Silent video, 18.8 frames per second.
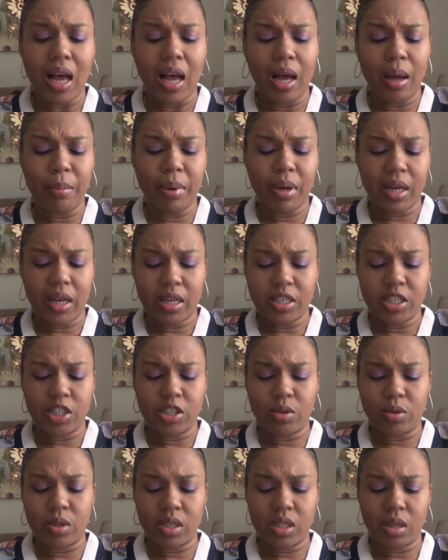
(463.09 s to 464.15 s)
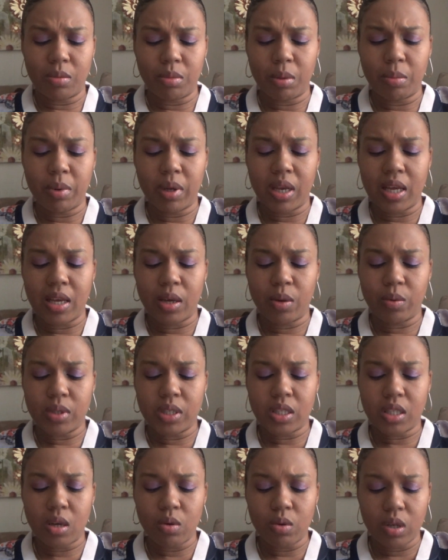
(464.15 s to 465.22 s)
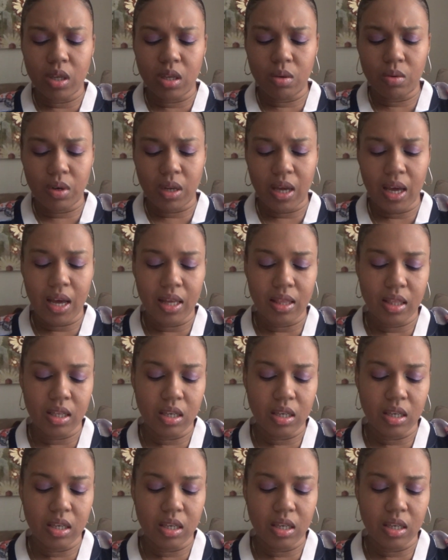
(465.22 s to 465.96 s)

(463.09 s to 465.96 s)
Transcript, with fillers: a blush or something but it, it was so cute and it had